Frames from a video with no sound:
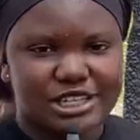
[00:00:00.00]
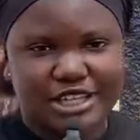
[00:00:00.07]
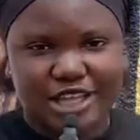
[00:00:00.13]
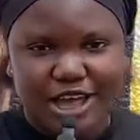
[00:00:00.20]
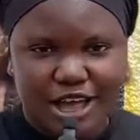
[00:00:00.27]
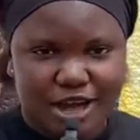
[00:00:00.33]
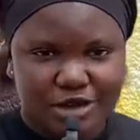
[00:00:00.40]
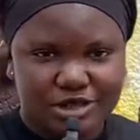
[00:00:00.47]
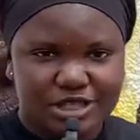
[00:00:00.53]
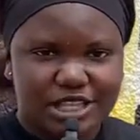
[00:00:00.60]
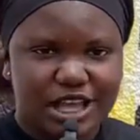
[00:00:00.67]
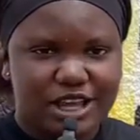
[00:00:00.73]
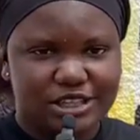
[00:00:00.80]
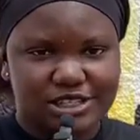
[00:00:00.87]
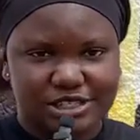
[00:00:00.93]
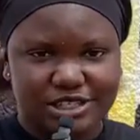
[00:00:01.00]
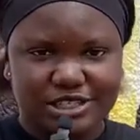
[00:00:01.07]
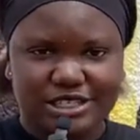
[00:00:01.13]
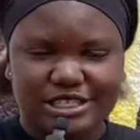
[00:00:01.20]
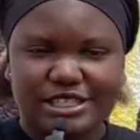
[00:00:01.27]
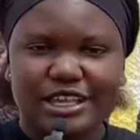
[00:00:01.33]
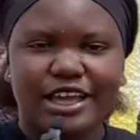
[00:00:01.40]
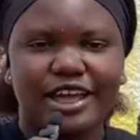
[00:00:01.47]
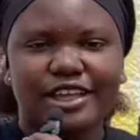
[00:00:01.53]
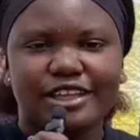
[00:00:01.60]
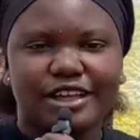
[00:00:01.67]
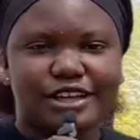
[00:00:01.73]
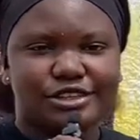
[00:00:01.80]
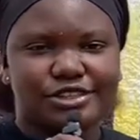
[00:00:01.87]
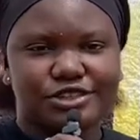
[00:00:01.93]
Jenny House Actions here
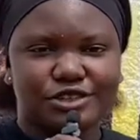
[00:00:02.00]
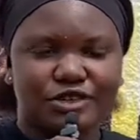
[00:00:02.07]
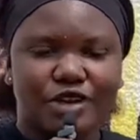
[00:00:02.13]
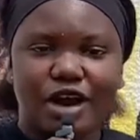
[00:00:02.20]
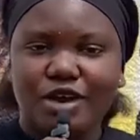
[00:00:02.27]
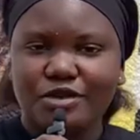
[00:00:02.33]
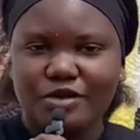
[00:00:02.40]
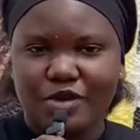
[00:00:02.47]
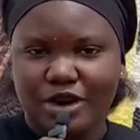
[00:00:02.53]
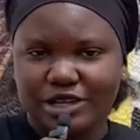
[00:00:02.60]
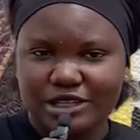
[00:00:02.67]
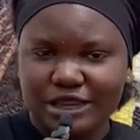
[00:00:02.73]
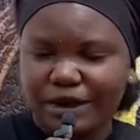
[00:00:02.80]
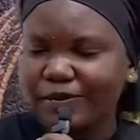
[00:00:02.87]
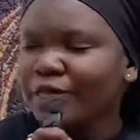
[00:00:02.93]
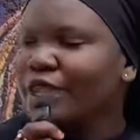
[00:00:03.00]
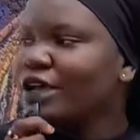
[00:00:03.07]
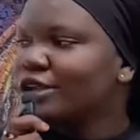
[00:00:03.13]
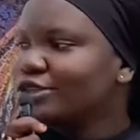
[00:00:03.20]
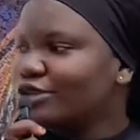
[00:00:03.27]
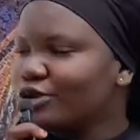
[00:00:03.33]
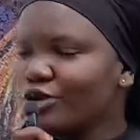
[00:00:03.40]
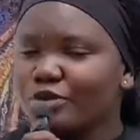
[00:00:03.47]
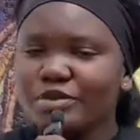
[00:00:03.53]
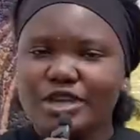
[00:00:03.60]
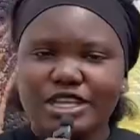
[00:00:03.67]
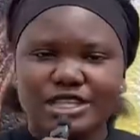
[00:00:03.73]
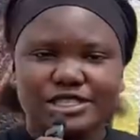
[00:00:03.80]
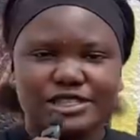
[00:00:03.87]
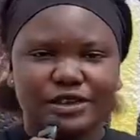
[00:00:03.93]
in Gashora, Rwanda. So we'll
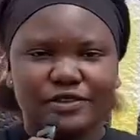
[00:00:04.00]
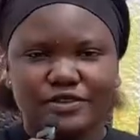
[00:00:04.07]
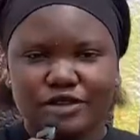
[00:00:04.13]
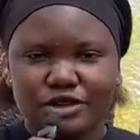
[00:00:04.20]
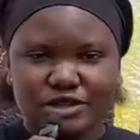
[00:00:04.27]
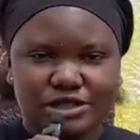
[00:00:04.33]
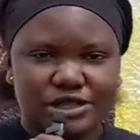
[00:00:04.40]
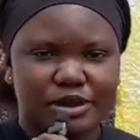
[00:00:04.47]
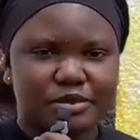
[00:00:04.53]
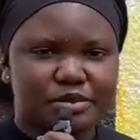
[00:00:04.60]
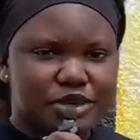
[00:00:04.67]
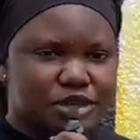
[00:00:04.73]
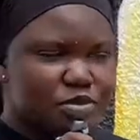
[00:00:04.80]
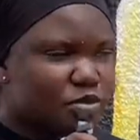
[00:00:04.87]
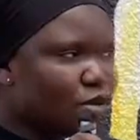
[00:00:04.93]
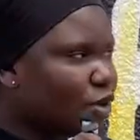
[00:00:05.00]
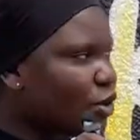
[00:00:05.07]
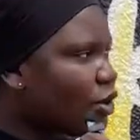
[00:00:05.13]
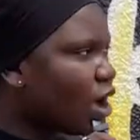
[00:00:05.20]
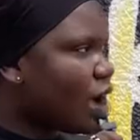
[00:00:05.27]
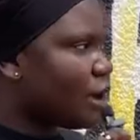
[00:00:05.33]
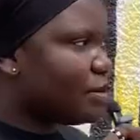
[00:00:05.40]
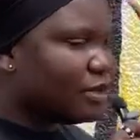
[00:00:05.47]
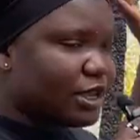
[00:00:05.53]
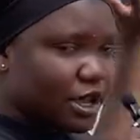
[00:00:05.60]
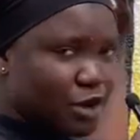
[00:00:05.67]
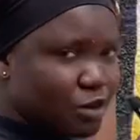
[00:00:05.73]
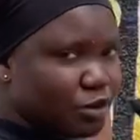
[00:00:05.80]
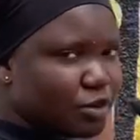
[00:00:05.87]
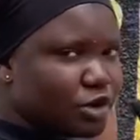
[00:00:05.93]
be interviewing some people up
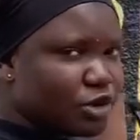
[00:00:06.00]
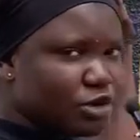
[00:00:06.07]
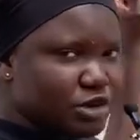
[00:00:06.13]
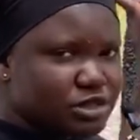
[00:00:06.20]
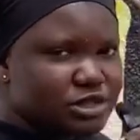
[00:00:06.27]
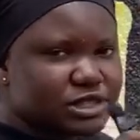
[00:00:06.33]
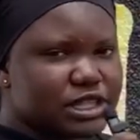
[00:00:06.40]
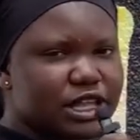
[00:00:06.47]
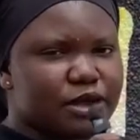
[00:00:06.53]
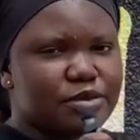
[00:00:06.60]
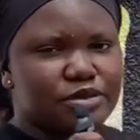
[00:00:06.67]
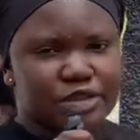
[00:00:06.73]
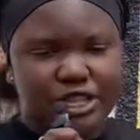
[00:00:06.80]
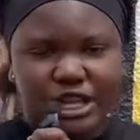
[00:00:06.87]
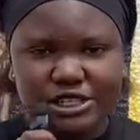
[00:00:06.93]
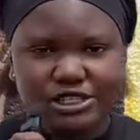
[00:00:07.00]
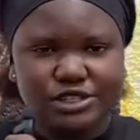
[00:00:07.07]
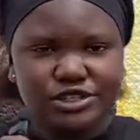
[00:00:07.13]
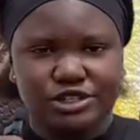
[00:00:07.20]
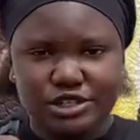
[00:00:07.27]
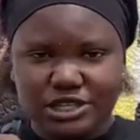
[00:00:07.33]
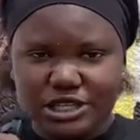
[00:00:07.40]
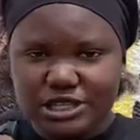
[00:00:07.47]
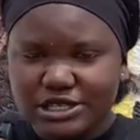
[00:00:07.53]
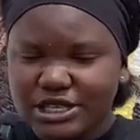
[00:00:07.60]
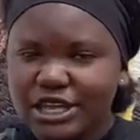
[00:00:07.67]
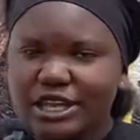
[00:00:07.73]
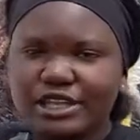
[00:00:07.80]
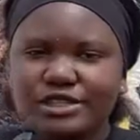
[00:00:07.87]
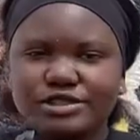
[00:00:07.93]
there. We'll be going to their production unit
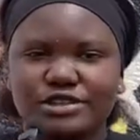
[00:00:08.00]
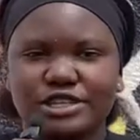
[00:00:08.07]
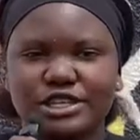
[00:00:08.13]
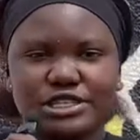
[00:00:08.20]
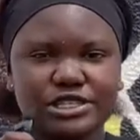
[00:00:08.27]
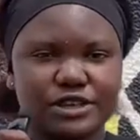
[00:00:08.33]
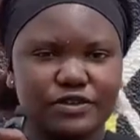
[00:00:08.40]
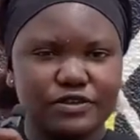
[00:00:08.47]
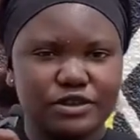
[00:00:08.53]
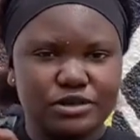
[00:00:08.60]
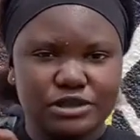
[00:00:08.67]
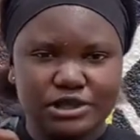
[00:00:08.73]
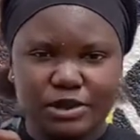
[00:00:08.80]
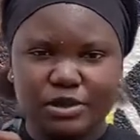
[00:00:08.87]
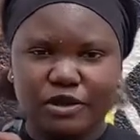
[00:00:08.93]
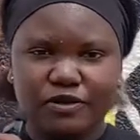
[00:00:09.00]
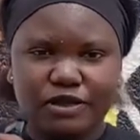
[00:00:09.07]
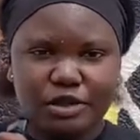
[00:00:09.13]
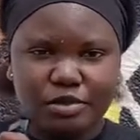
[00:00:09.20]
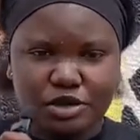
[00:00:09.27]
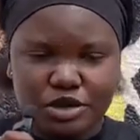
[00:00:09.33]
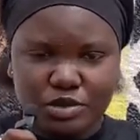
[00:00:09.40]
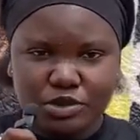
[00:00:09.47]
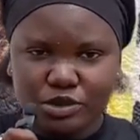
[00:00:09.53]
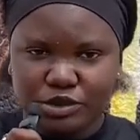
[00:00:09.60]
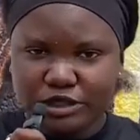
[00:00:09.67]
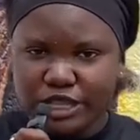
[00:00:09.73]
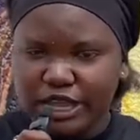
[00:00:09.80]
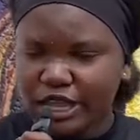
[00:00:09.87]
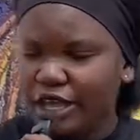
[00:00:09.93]
to interview some of the
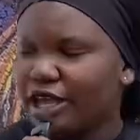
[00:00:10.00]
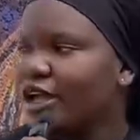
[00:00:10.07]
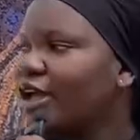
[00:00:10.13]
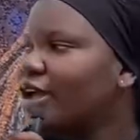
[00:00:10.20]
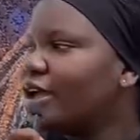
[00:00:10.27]
people there.